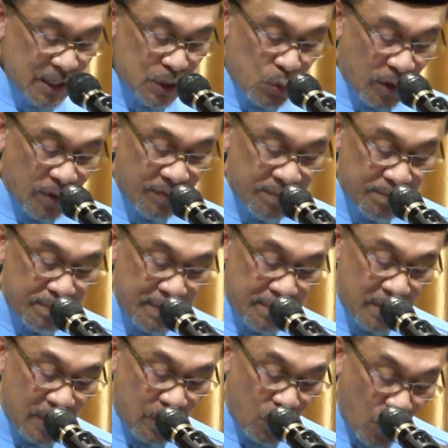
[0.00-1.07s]
is
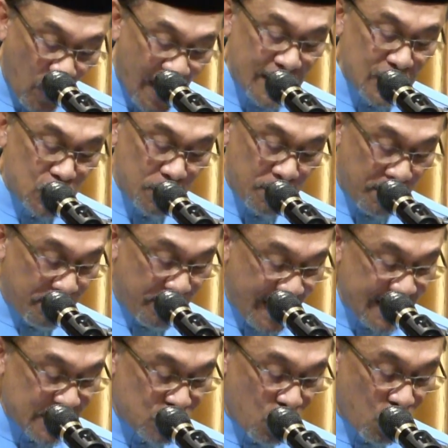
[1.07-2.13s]
one to be
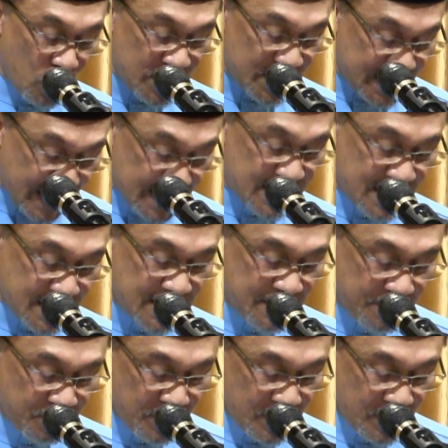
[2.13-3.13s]
based on consensus.